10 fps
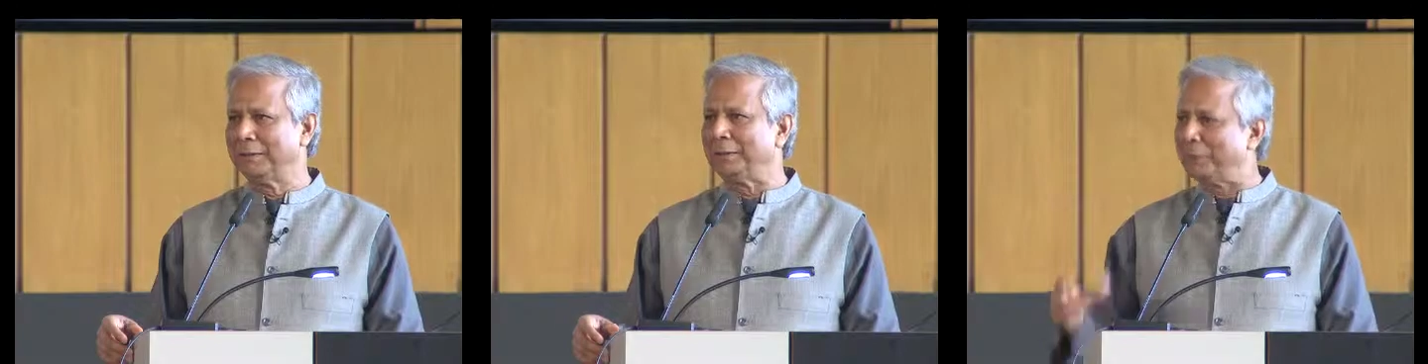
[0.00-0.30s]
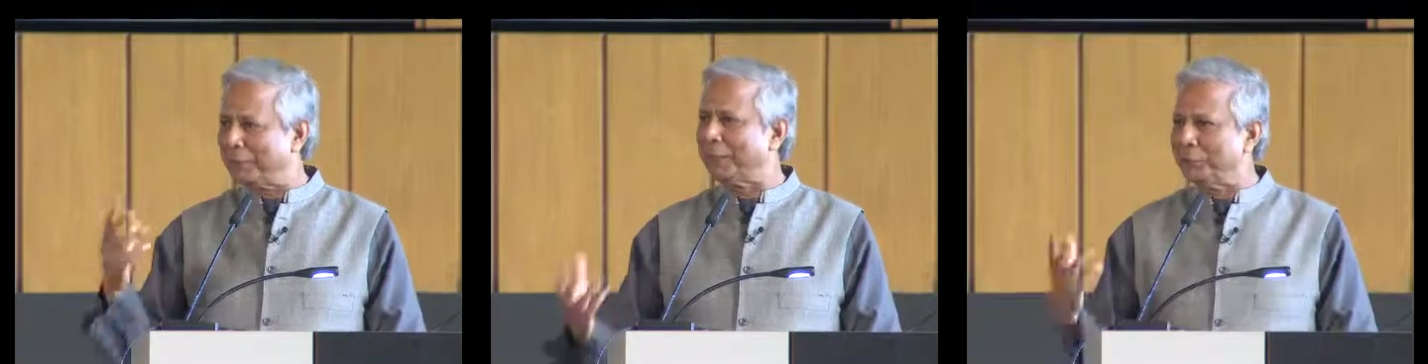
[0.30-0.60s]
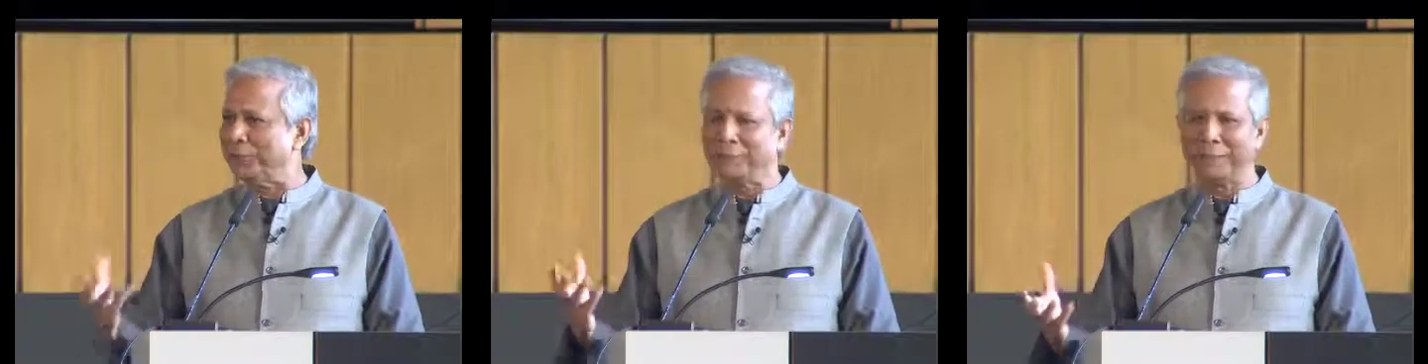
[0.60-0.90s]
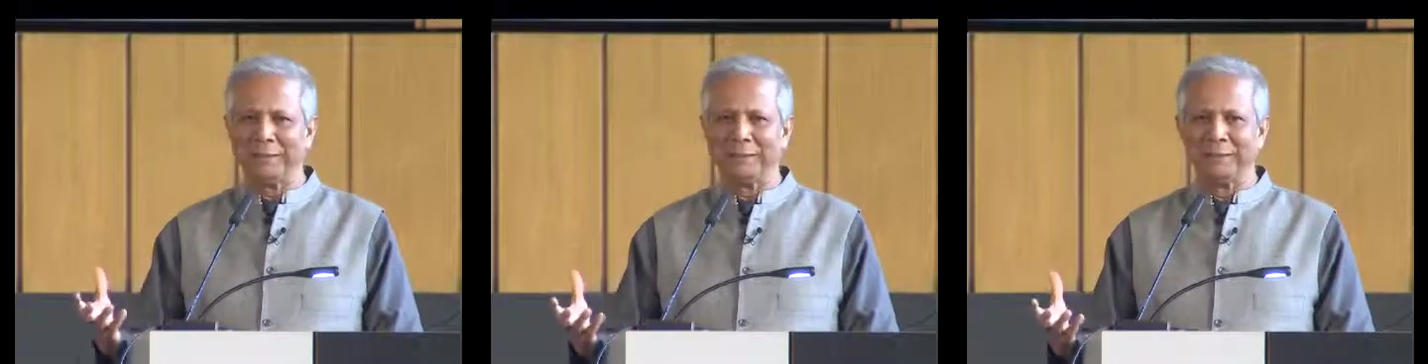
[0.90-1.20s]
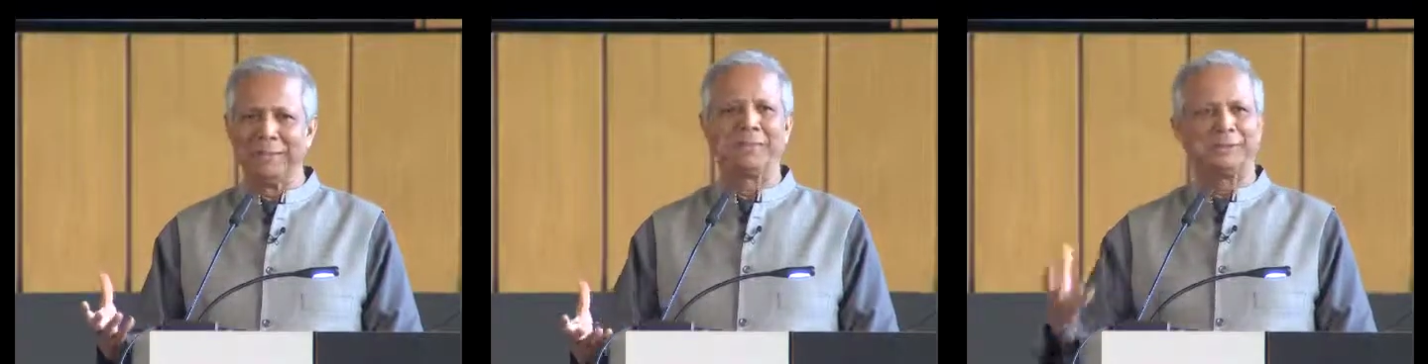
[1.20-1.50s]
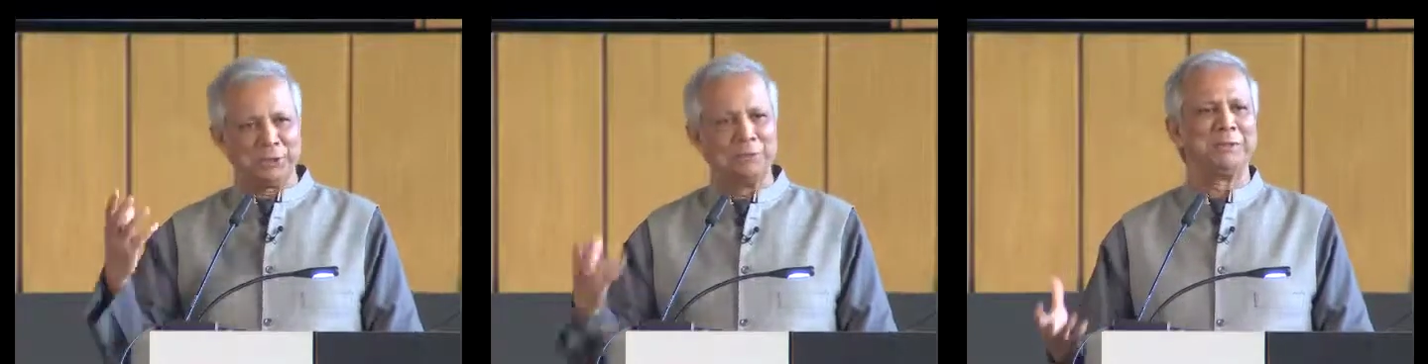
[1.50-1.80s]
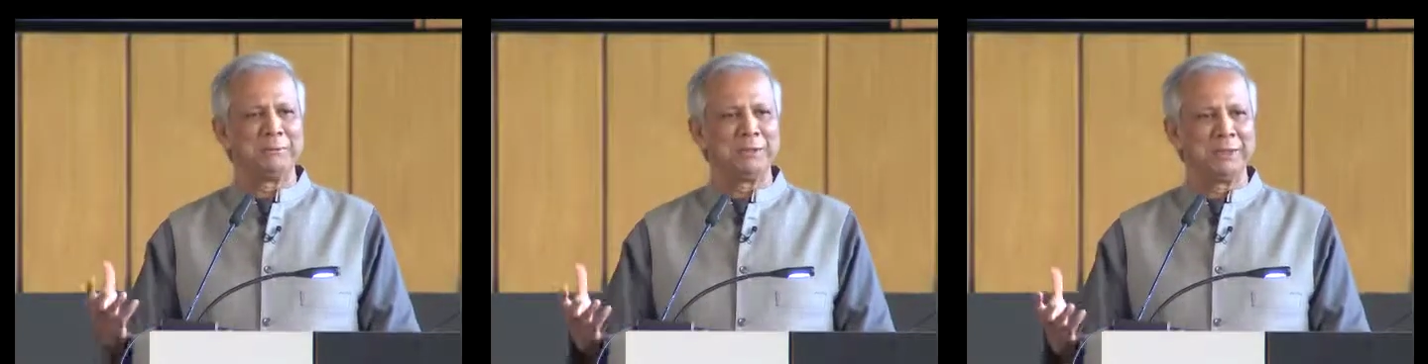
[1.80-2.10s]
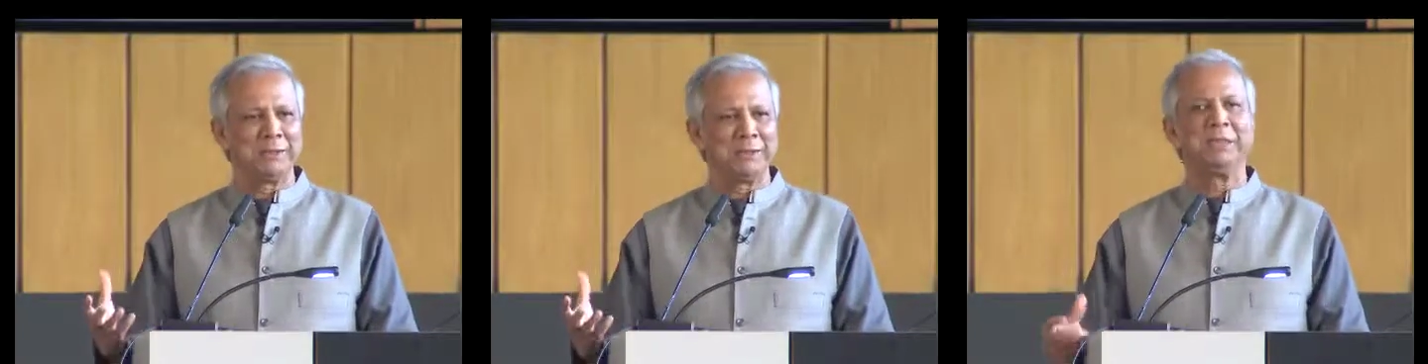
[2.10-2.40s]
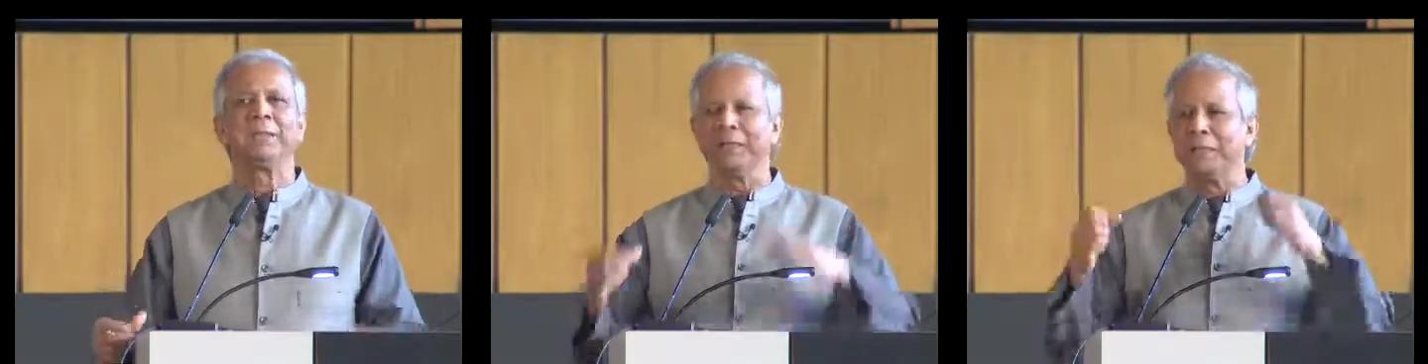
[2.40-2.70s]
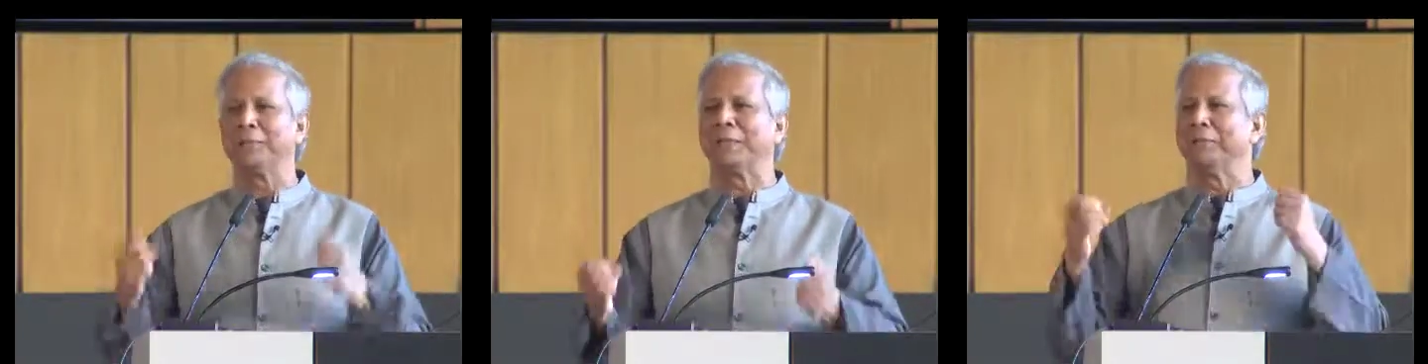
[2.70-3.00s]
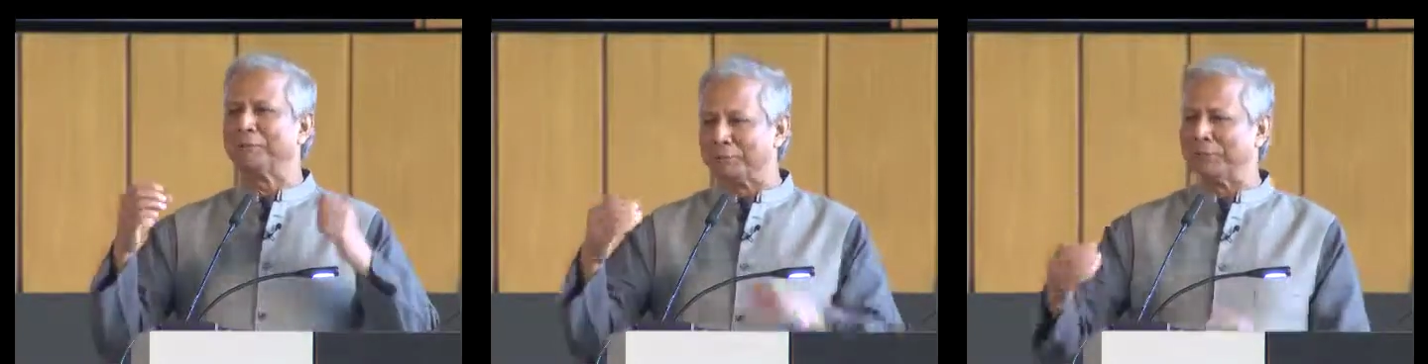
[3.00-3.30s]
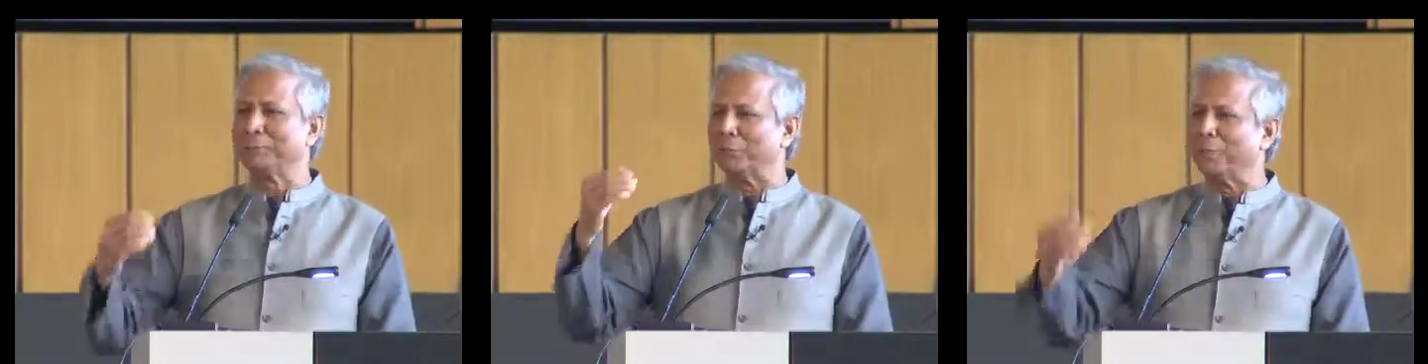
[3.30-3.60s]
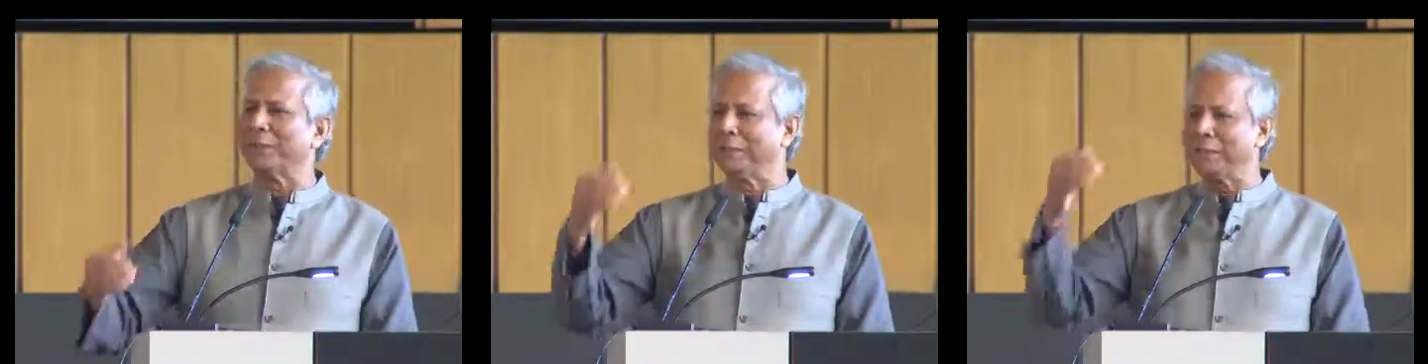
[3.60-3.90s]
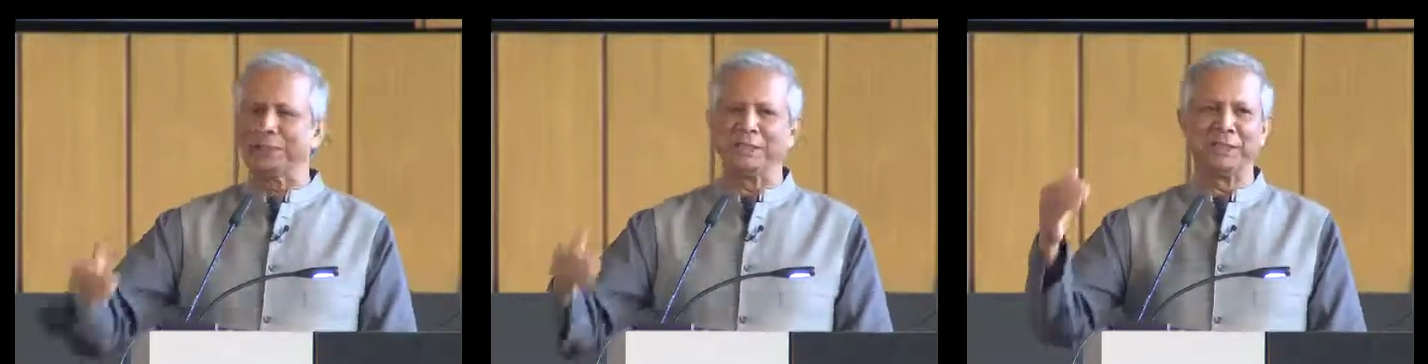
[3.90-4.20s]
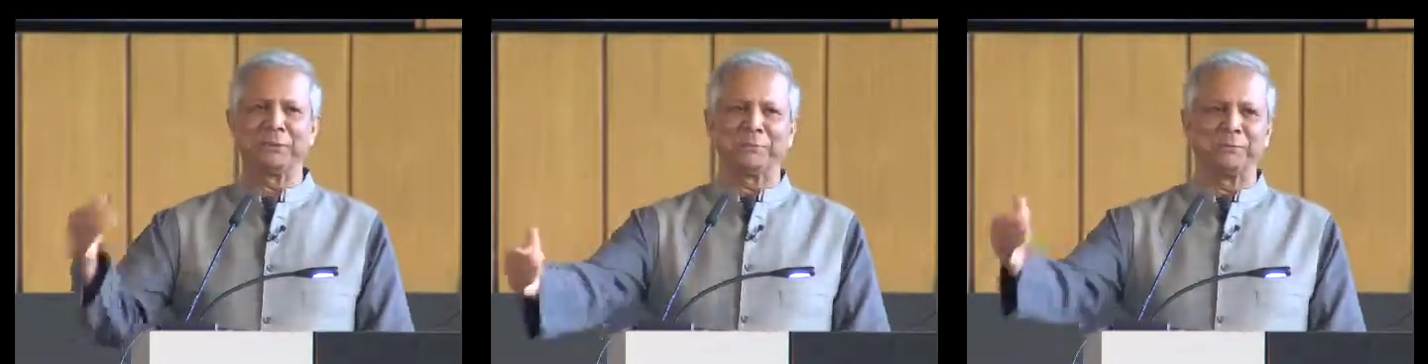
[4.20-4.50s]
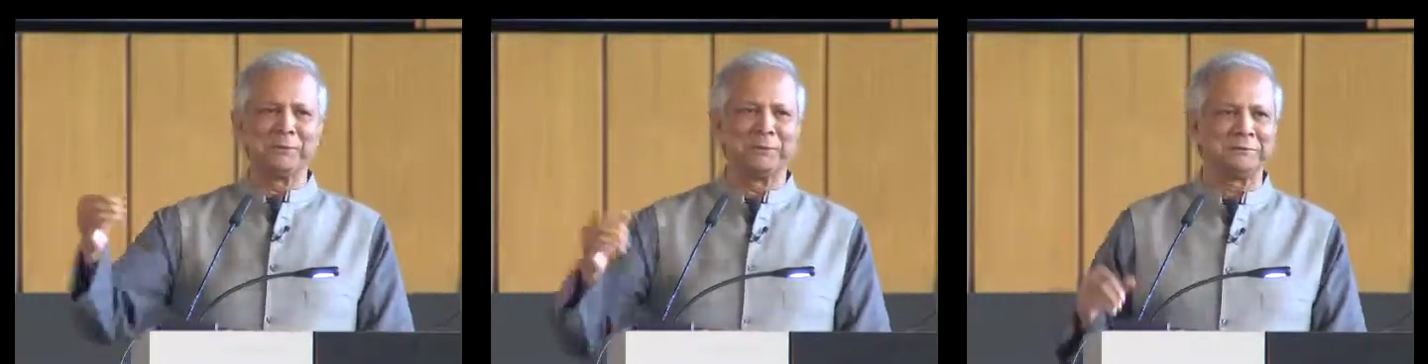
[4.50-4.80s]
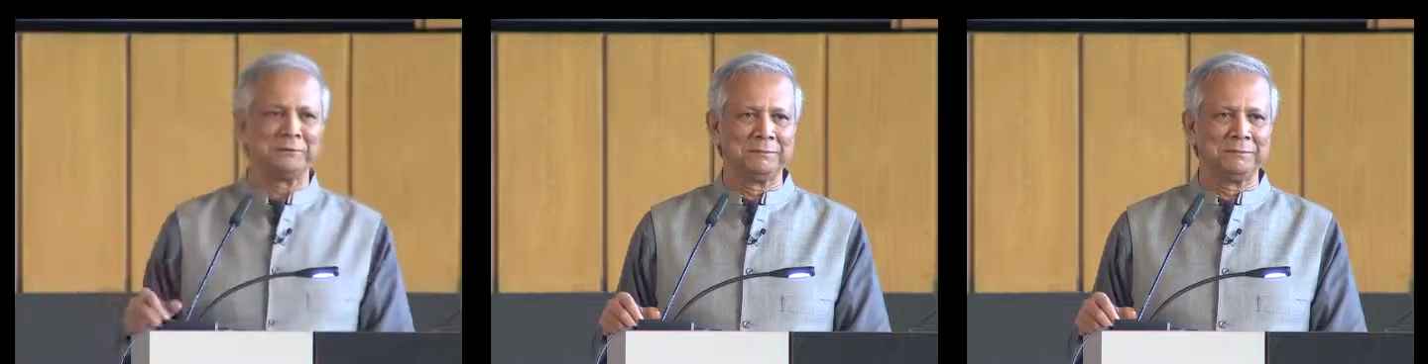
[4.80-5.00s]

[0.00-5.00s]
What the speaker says: You are a human being. As a human being, you are, number one, you are an entrepreneur.